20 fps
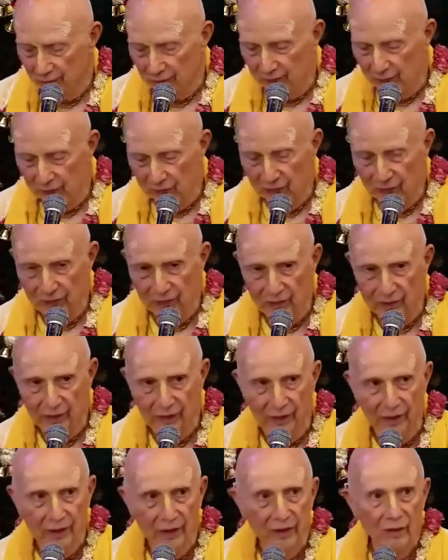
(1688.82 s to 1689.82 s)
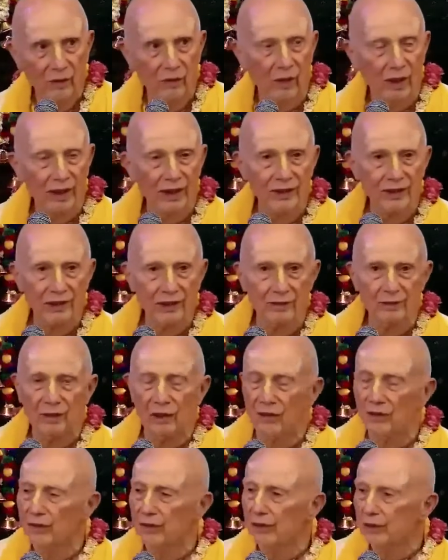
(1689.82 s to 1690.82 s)
But both are, one is,
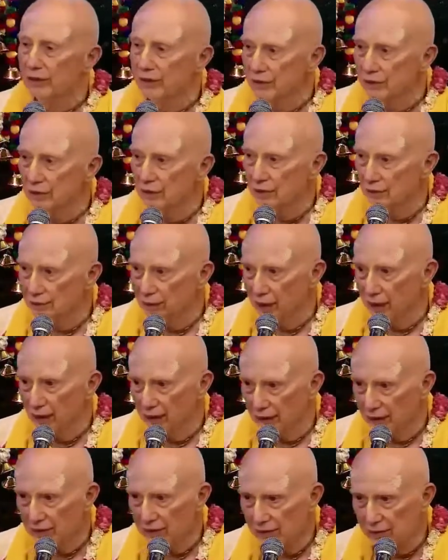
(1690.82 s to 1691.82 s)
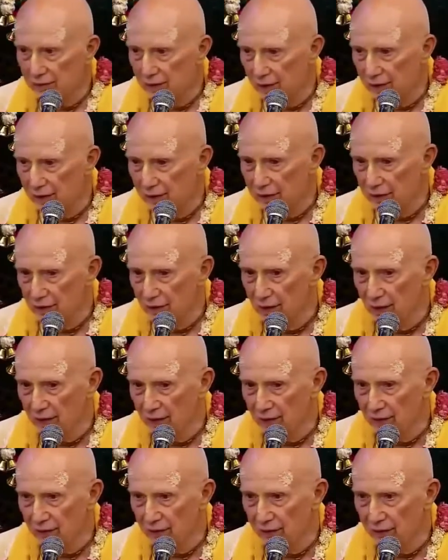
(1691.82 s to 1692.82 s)
both are considered pious. That is the
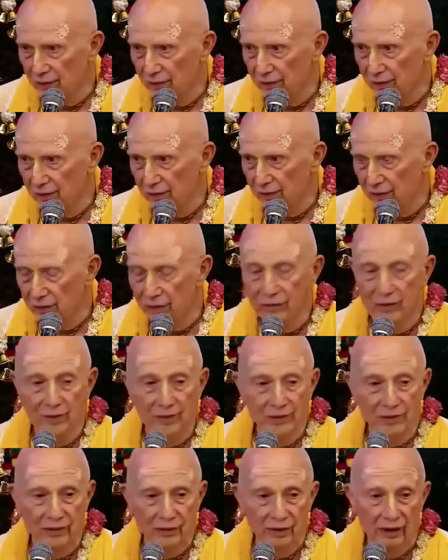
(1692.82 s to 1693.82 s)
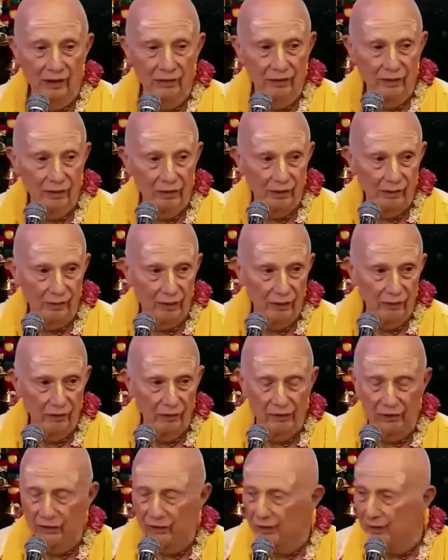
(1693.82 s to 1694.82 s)
actual description given to
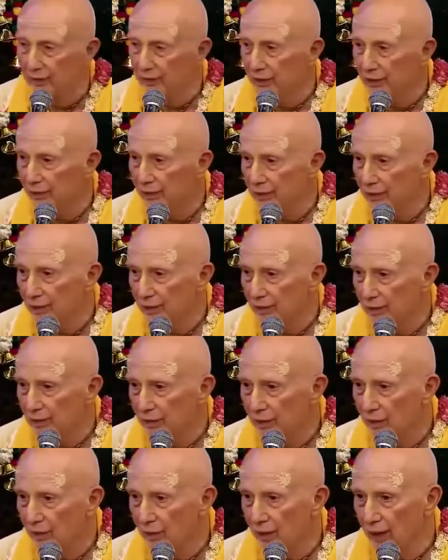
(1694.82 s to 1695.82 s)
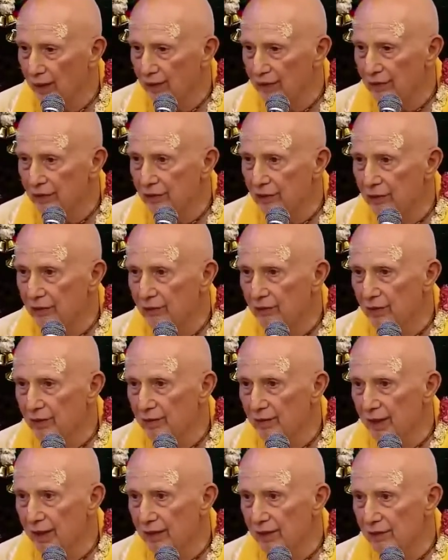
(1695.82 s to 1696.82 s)
both of them. But one still
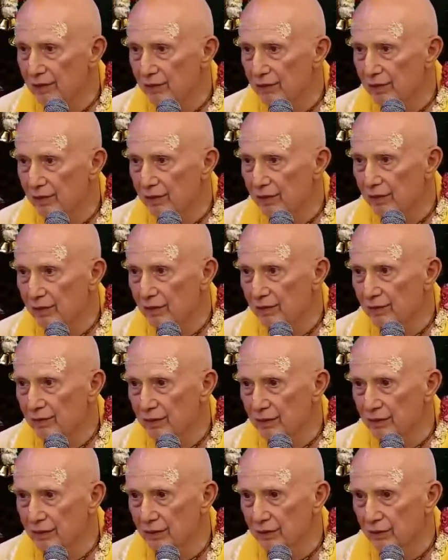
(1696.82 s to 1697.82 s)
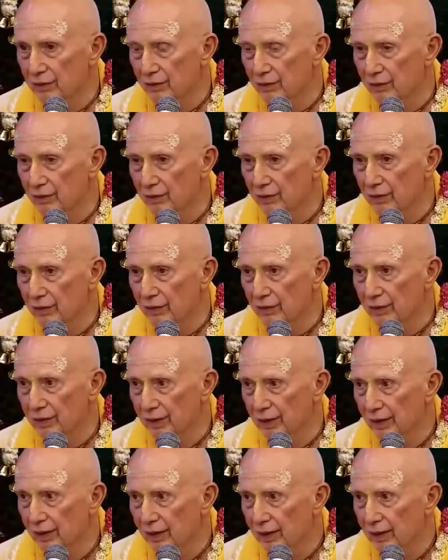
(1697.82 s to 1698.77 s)
remains within the material world.